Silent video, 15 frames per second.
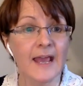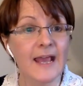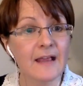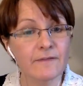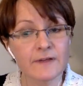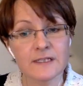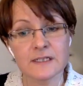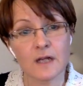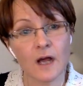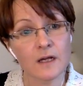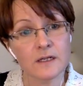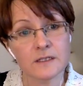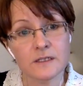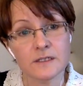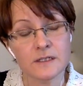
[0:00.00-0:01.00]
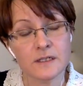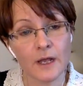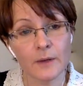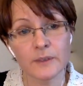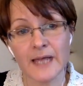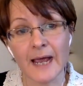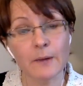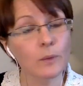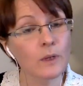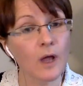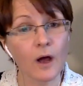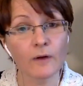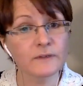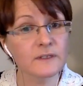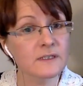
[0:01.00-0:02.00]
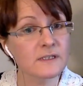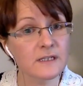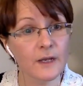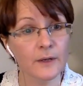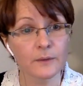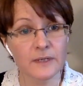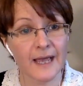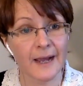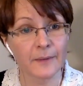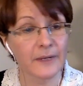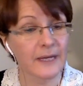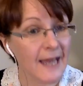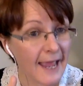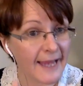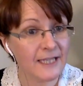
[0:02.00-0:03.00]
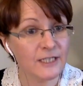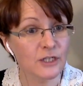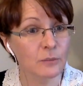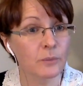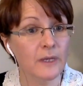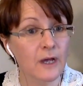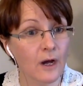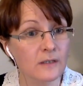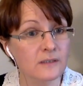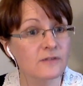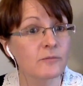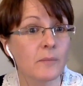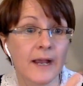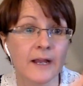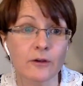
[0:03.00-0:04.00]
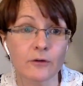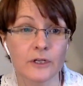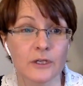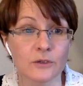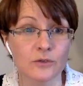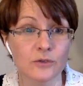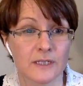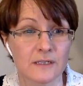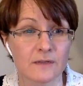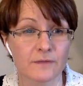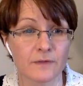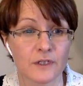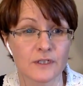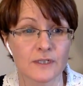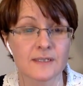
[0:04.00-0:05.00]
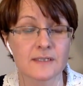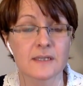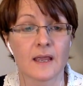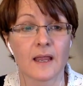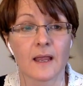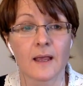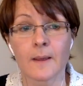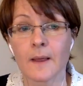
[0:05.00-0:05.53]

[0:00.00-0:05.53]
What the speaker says: if it starts to slow down, will often slow down in aging because of micronutrient deficiency.